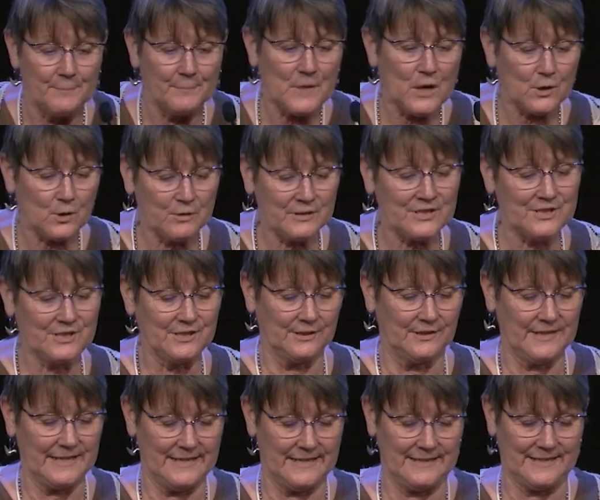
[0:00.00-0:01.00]
Krystl
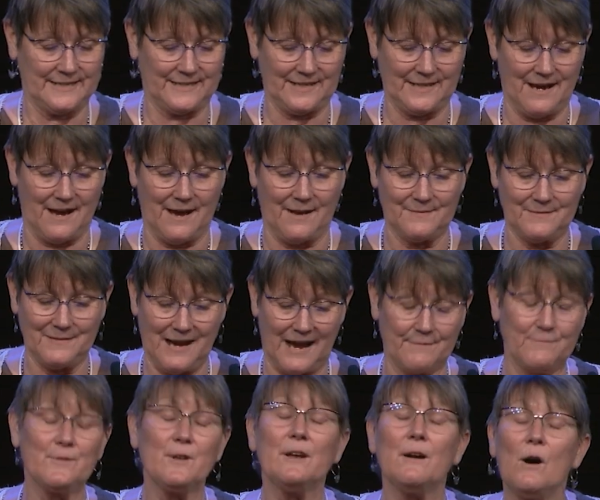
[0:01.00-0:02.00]
is,
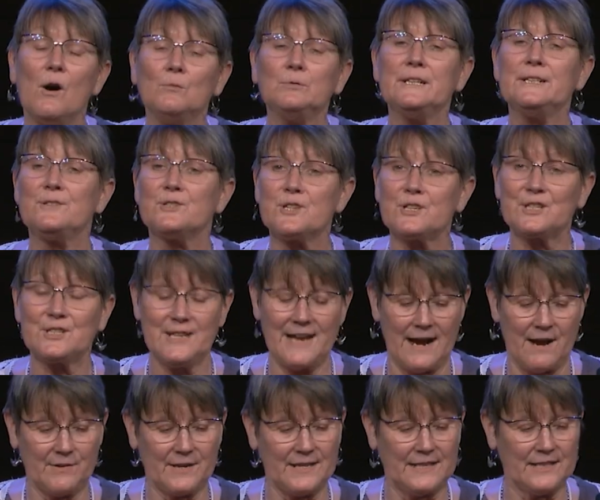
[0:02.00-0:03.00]
I'm only just
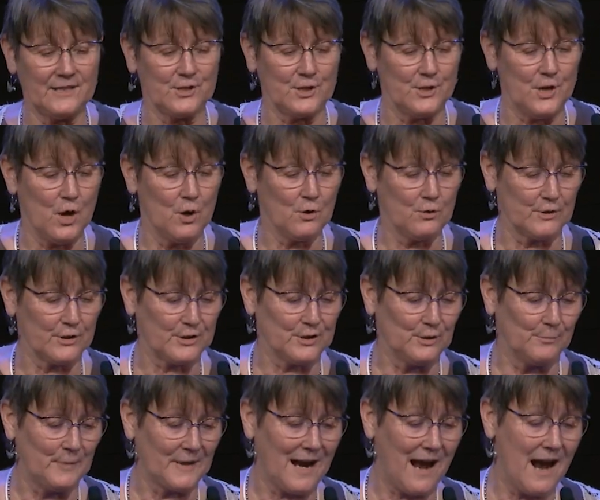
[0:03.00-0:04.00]
now getting to know
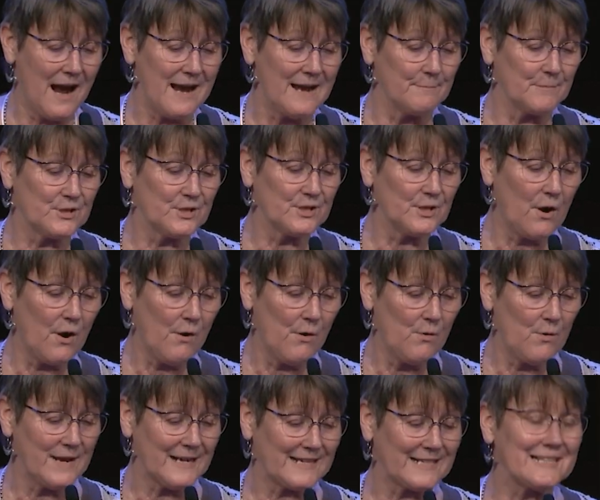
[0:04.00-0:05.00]
Krystl, but I am so
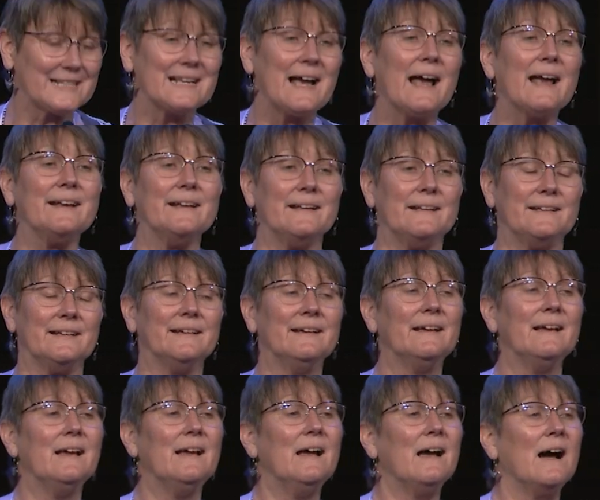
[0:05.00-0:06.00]
excited
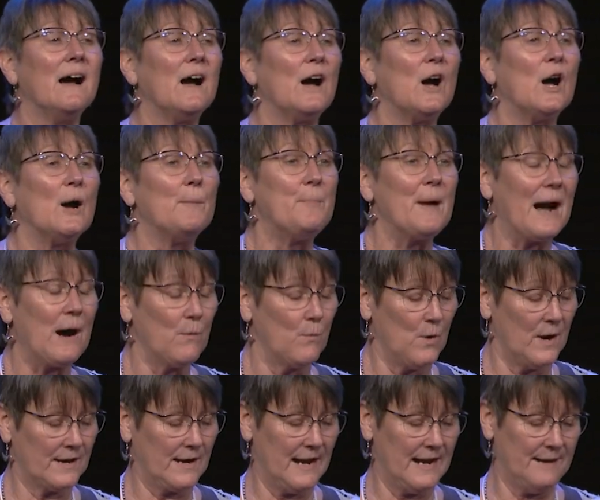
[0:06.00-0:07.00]
about
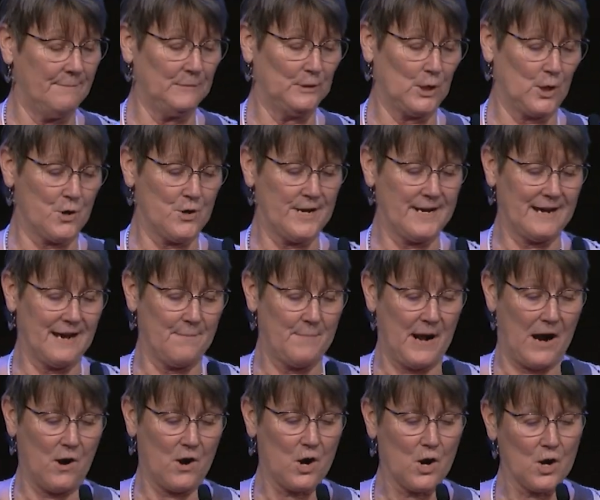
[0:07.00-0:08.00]
what I am learning
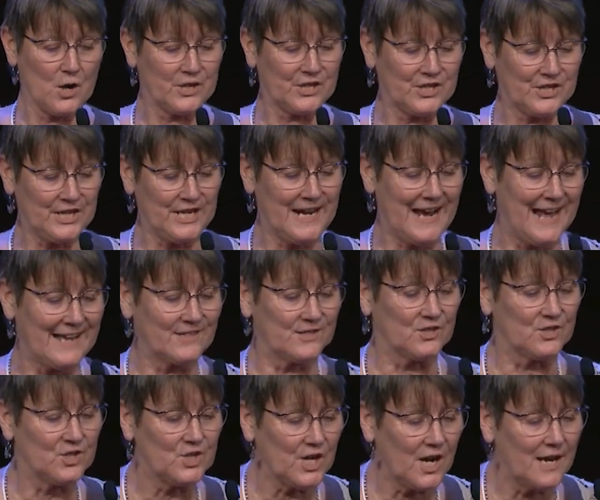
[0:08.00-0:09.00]
about her. She has
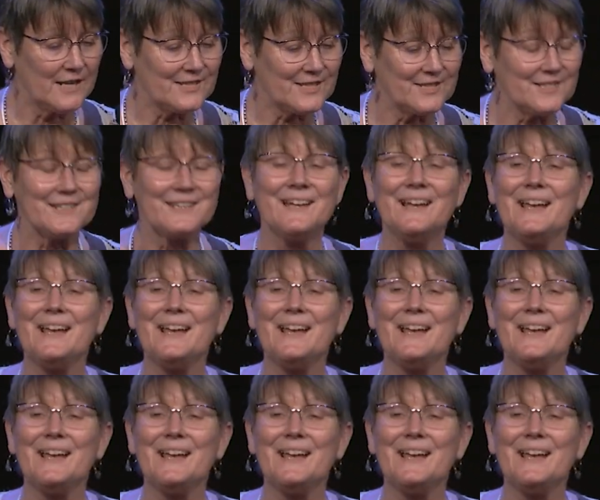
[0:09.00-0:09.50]
just